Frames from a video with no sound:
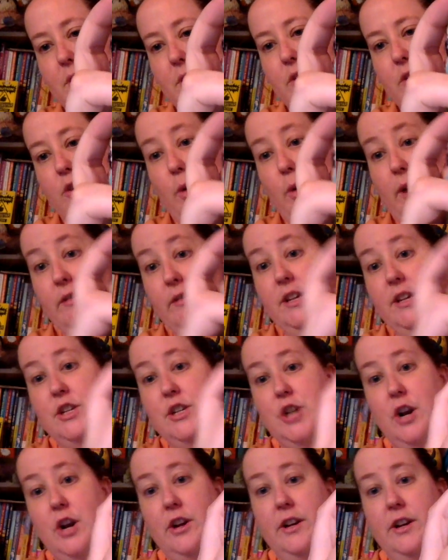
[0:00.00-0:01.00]
so I
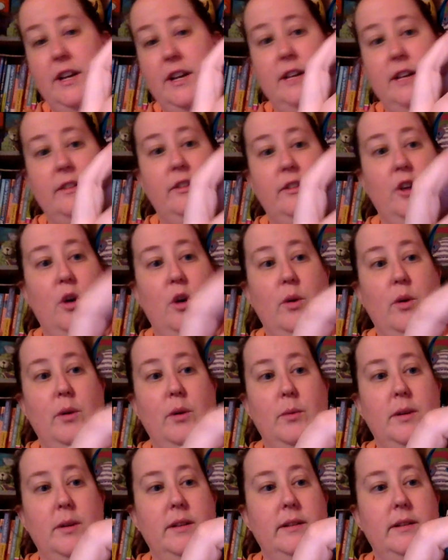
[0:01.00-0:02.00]
recharted it, so it
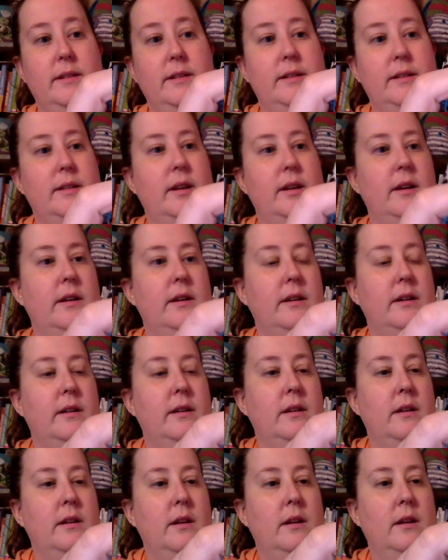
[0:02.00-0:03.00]
was
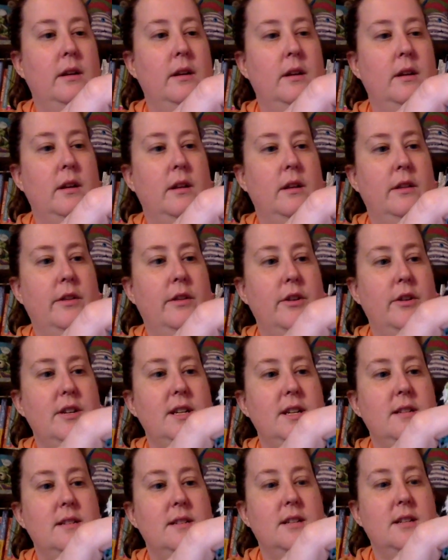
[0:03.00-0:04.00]

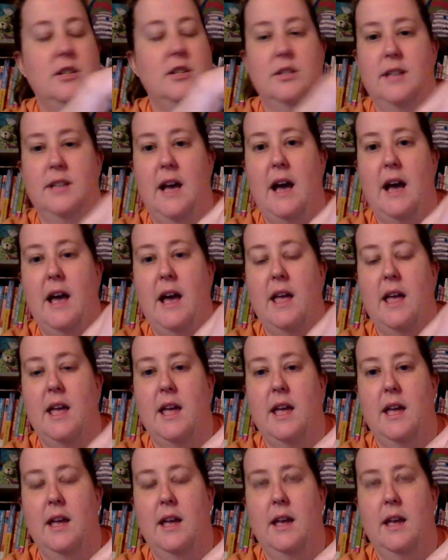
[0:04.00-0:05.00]
thirteen stitches high
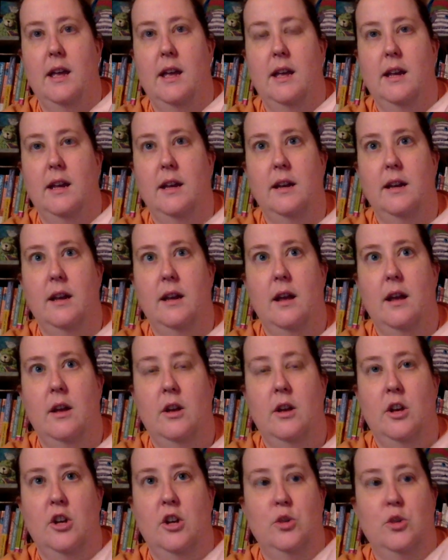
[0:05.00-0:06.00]
and
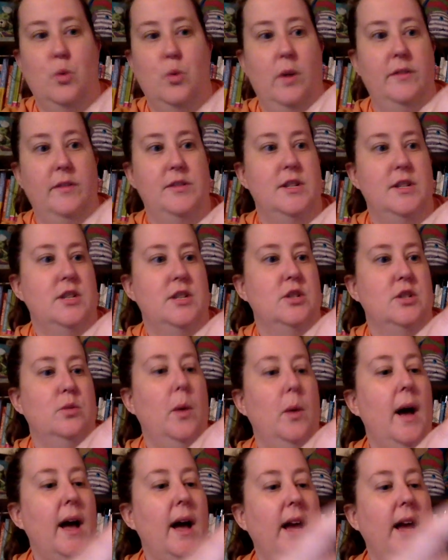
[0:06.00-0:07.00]
twelve stitches
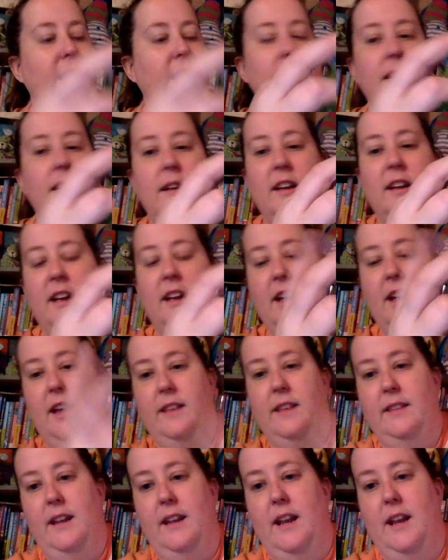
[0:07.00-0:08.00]
wide,
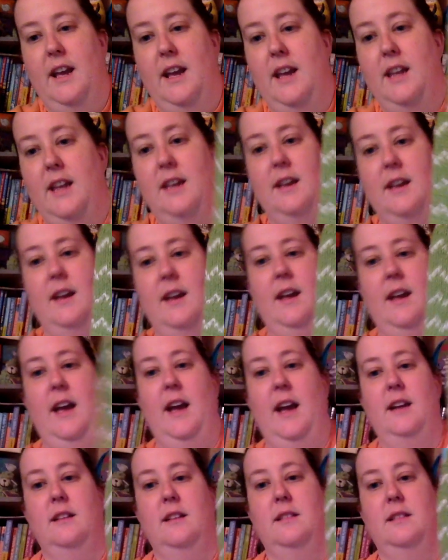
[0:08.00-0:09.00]
and then I
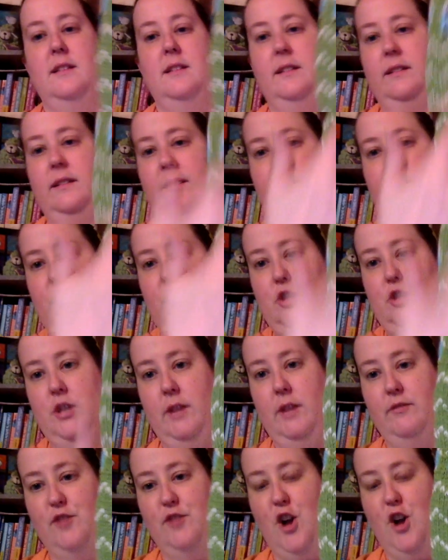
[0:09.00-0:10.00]
added this
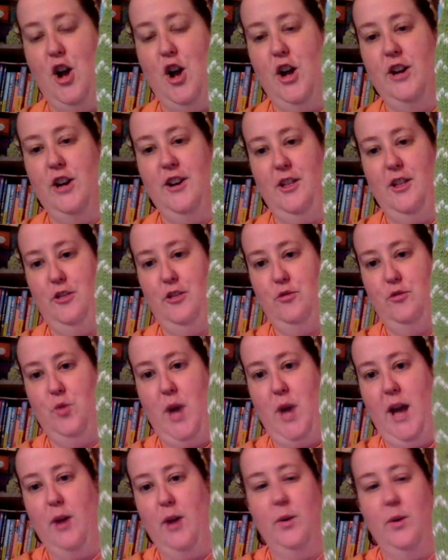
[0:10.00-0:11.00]
chevron
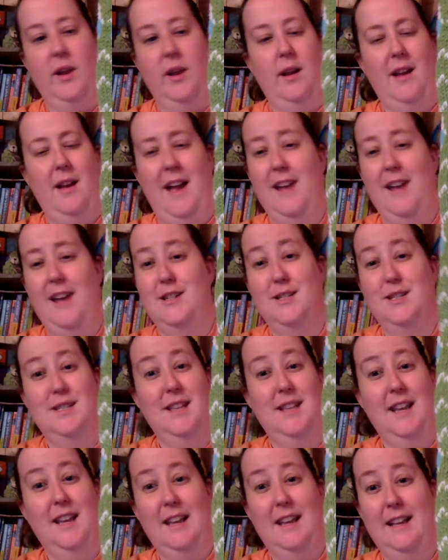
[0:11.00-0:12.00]
throughout, and I just
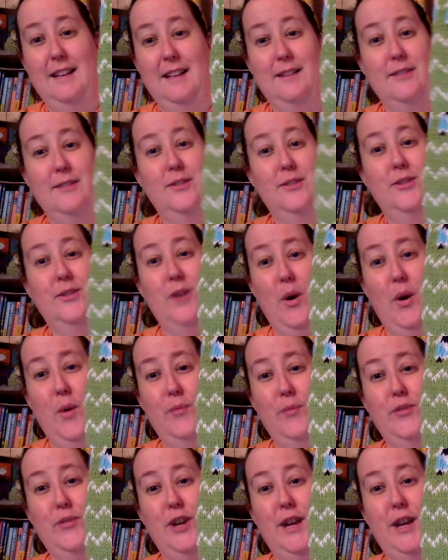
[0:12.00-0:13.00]
think it's so
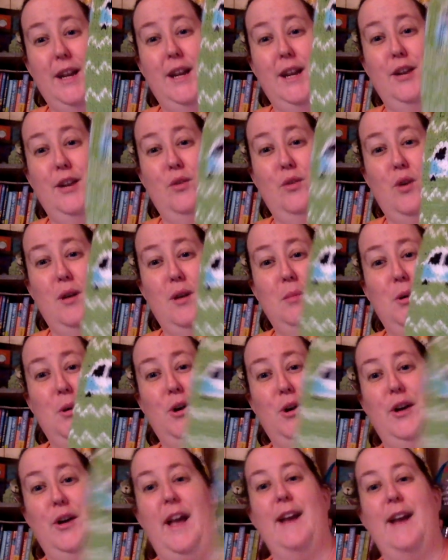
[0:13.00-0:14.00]
freaking
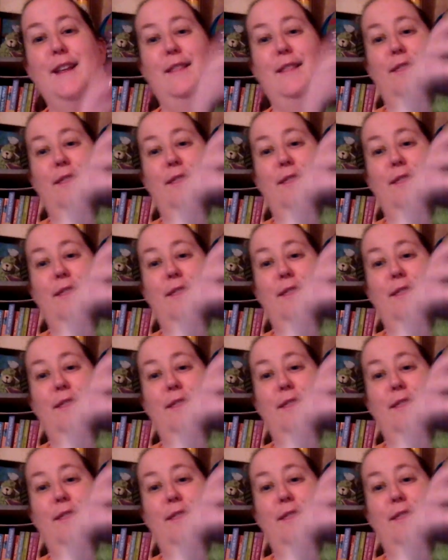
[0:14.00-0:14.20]
adorable, and he